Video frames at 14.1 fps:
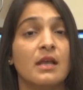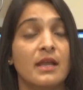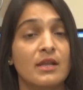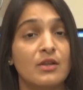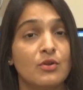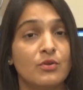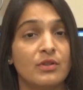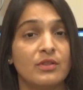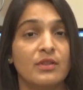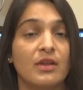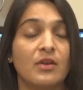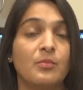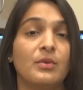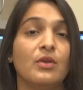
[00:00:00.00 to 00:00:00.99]
endocrine
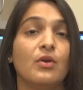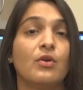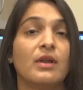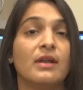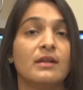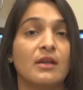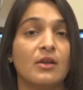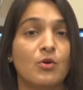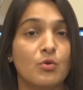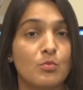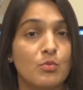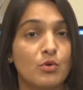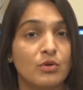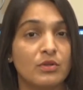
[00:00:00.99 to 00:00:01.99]
therapy or
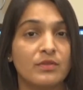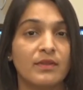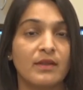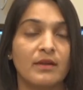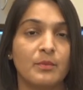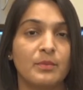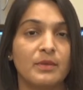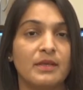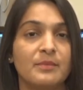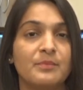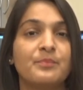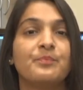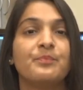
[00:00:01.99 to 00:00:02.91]
anti-hormonal therapy.